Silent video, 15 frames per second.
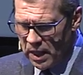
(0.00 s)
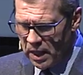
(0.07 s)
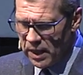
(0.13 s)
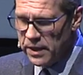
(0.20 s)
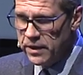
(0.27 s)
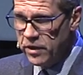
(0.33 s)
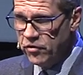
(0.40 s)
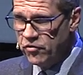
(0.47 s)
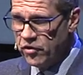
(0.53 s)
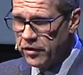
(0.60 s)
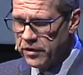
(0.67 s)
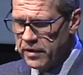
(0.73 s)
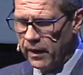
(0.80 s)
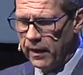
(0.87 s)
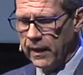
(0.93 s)
a
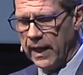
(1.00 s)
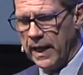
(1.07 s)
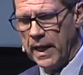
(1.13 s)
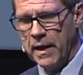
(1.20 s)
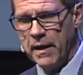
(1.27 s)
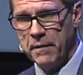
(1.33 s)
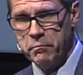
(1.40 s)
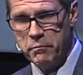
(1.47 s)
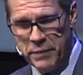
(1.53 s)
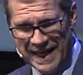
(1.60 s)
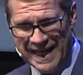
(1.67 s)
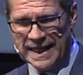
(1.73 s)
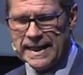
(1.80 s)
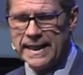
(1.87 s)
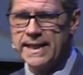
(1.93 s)
digital uh,
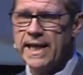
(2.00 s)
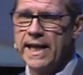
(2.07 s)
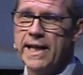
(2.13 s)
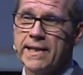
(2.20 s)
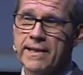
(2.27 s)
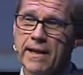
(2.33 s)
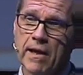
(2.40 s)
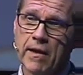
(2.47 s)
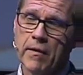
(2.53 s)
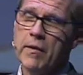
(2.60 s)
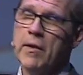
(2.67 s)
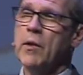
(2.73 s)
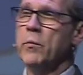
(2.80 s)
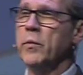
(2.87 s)
big data,